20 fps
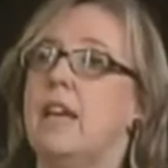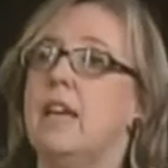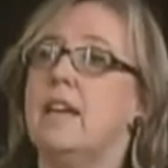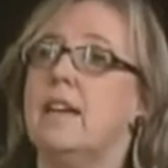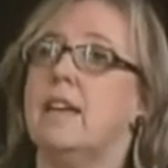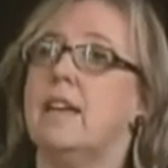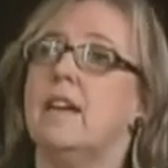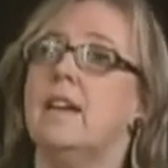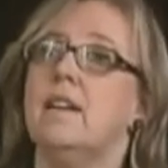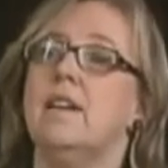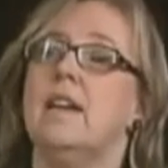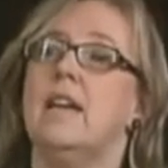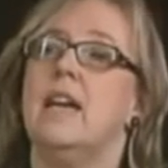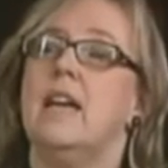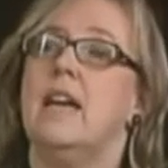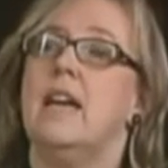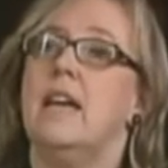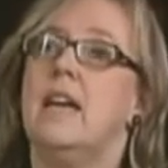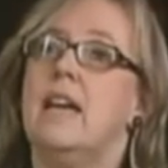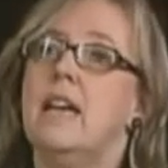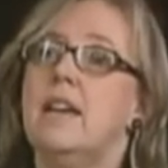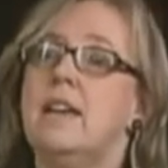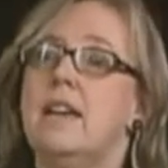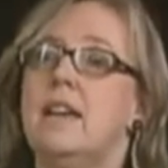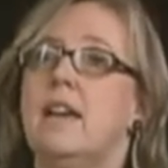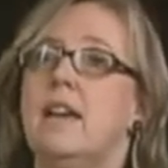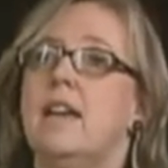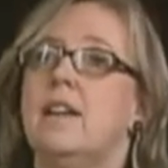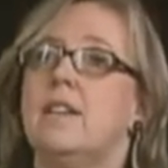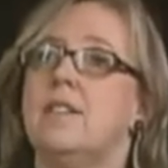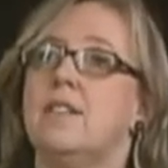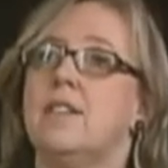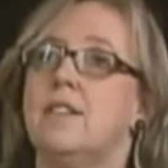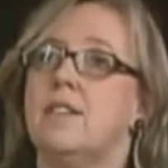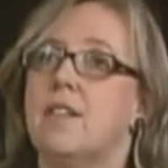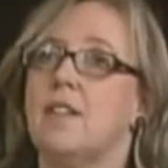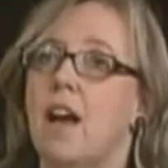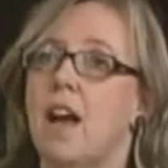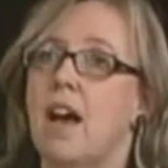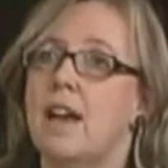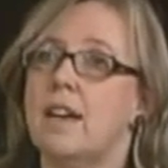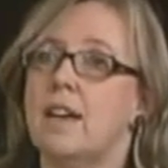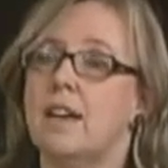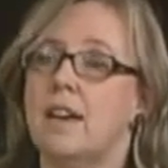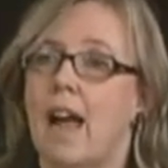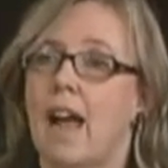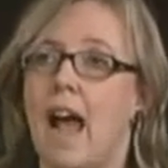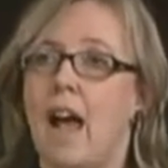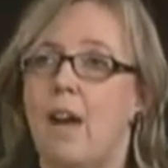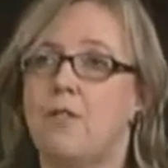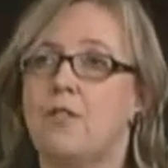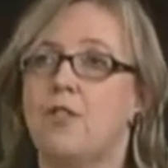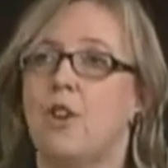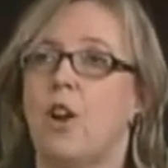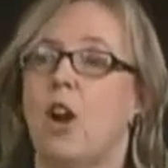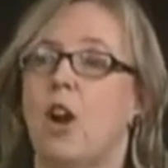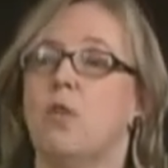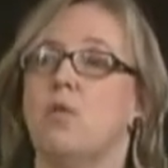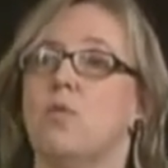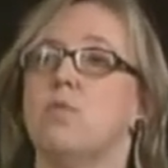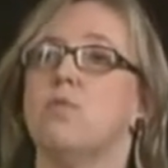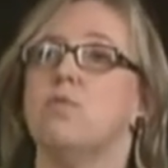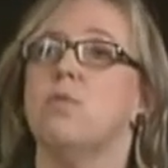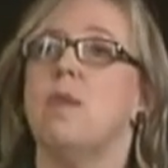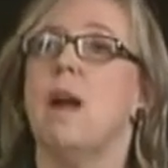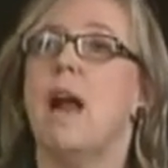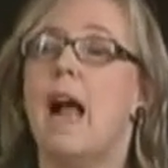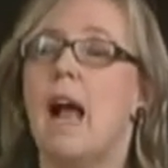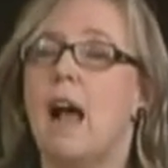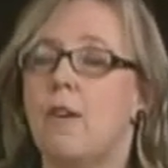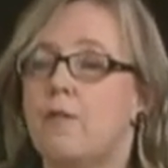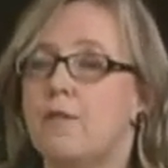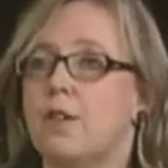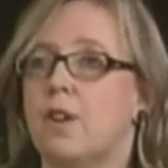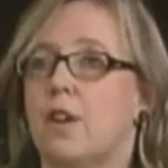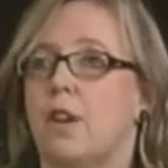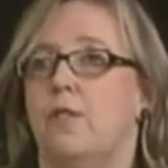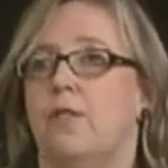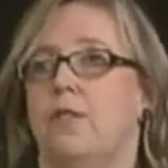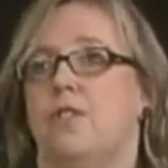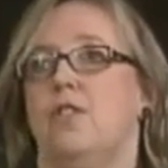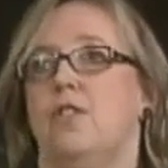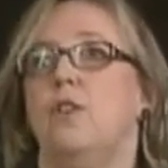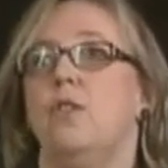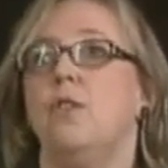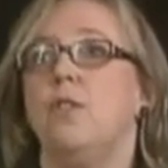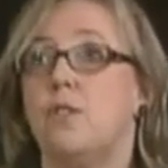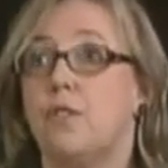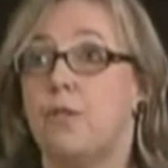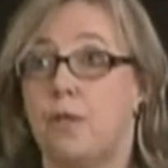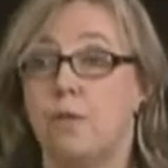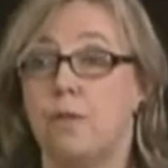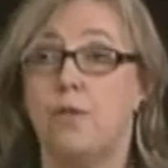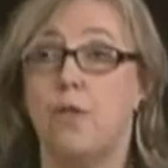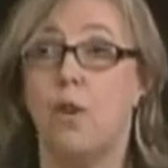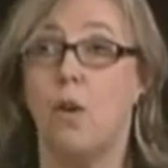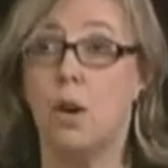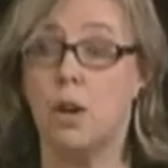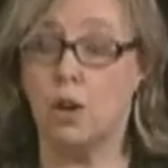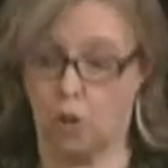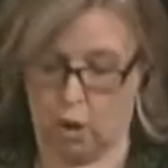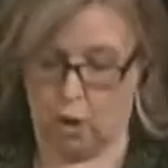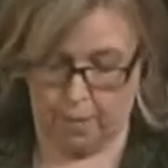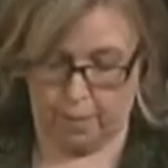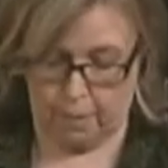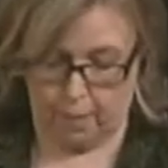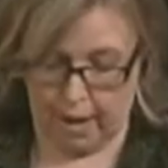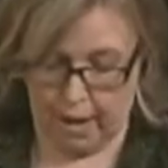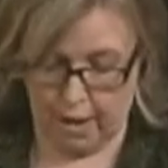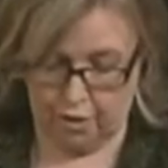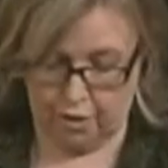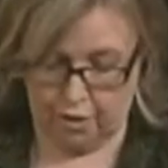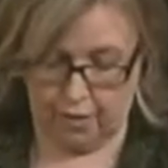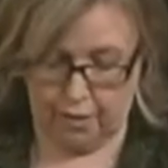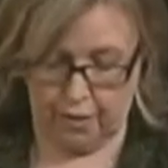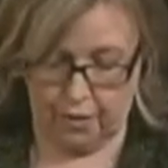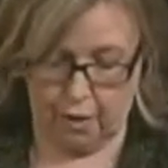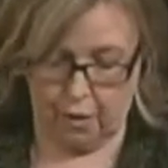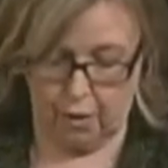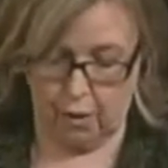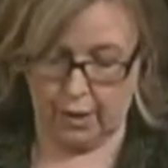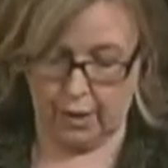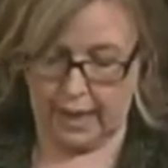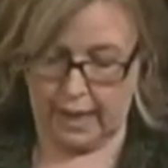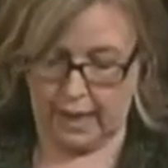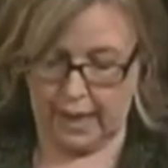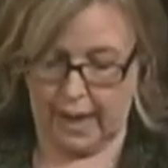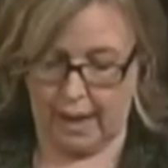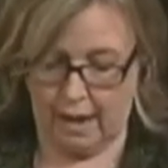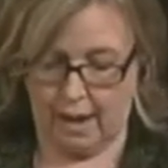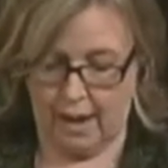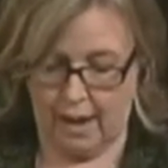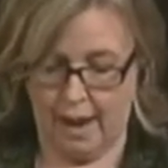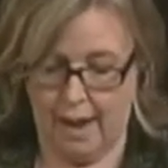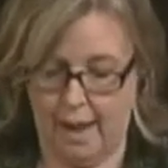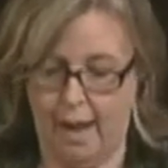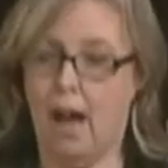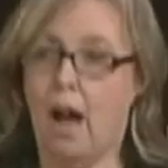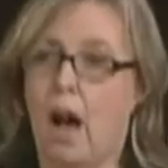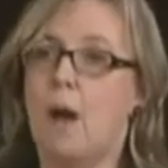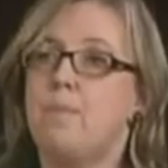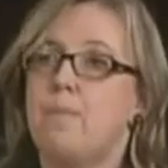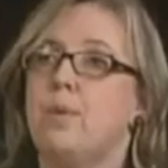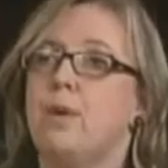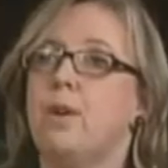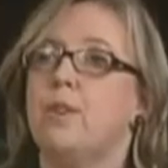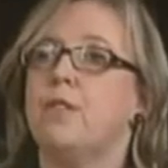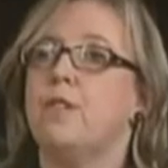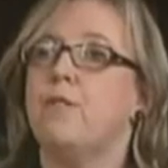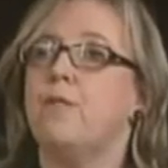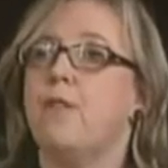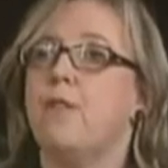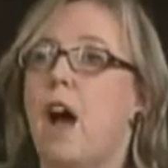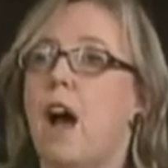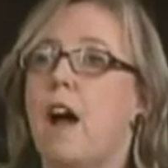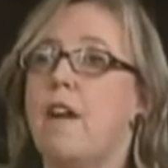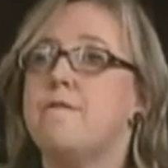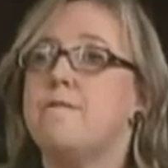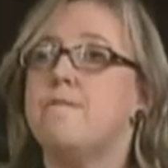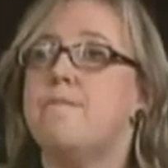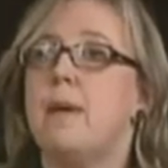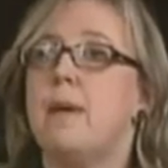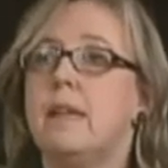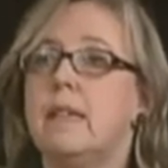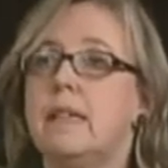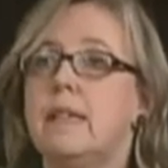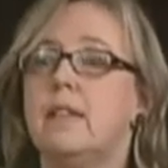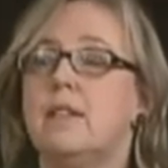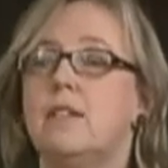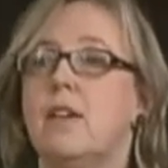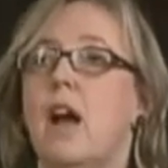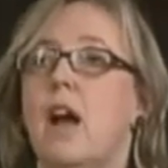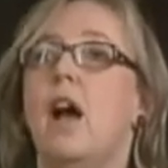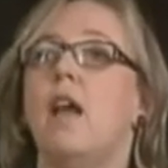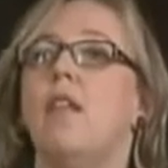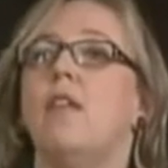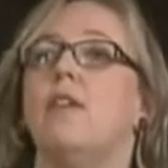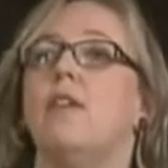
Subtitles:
of India, India has decided, after a raft of suits from foreign corporations, they're looking at upwards of $5 billion